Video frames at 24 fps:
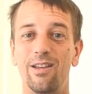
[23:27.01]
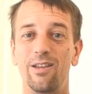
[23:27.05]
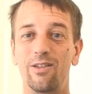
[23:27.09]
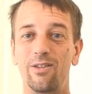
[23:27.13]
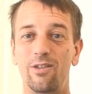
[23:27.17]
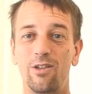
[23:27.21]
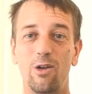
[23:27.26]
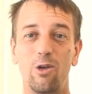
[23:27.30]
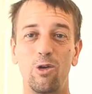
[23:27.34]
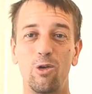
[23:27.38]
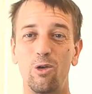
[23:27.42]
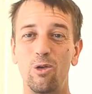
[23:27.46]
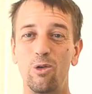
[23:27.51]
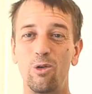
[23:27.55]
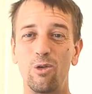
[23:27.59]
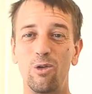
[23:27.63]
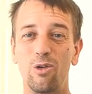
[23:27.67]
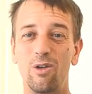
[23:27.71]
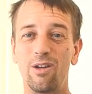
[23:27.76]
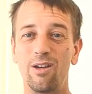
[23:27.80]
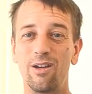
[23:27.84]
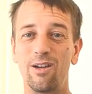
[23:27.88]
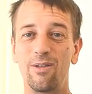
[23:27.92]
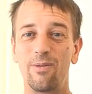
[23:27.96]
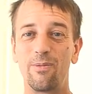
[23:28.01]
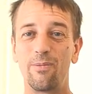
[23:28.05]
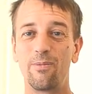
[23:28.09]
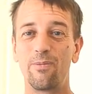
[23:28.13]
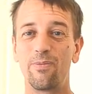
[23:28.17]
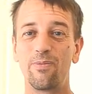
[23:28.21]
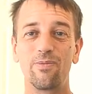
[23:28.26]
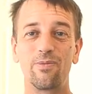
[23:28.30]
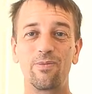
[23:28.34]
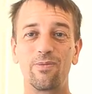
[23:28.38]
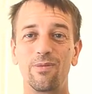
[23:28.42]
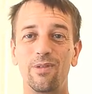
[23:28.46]
So
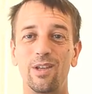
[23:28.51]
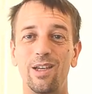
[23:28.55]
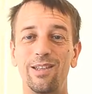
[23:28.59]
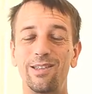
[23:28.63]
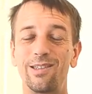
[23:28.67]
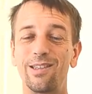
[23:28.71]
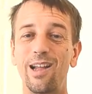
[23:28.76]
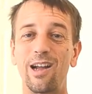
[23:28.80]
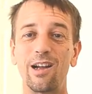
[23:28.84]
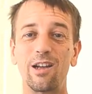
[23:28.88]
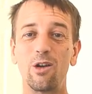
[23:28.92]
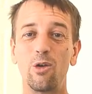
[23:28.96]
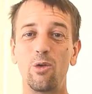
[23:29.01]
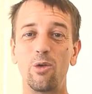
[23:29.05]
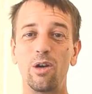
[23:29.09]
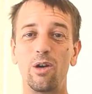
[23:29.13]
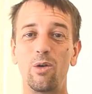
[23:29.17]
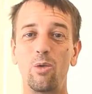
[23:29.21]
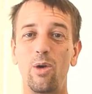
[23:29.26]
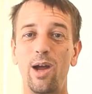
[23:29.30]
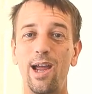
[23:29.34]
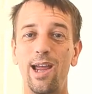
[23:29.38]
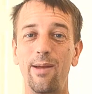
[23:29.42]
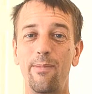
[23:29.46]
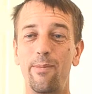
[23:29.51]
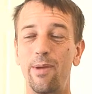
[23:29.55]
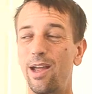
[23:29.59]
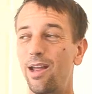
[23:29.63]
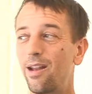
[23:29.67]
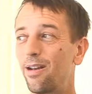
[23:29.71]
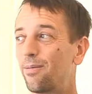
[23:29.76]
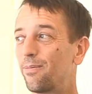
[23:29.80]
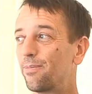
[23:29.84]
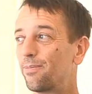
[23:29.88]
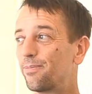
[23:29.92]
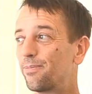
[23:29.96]
it's not going away, man.